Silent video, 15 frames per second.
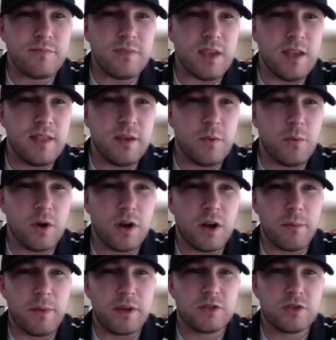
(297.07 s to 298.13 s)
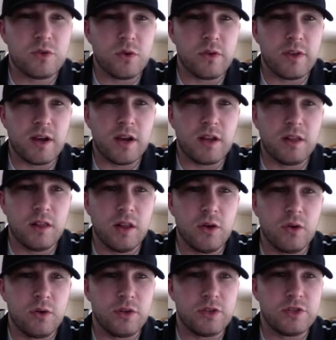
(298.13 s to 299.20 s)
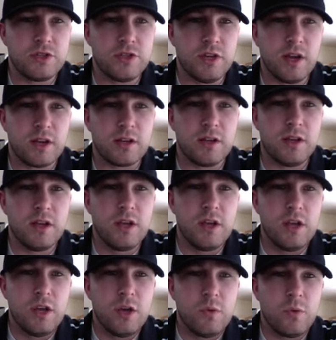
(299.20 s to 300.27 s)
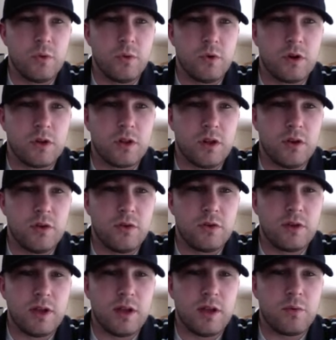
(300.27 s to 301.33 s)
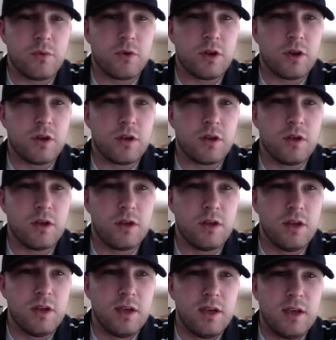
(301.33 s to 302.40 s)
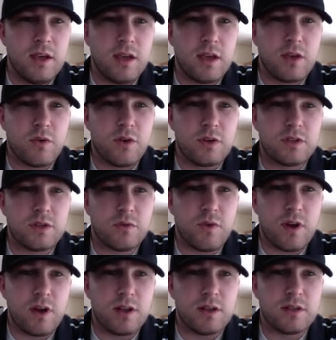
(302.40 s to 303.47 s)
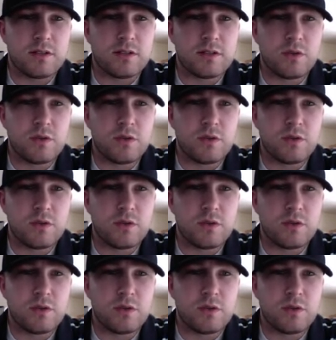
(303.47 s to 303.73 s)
and then we're going to make sure that Clone is checked. we won't clone, and we're gonna increase the radius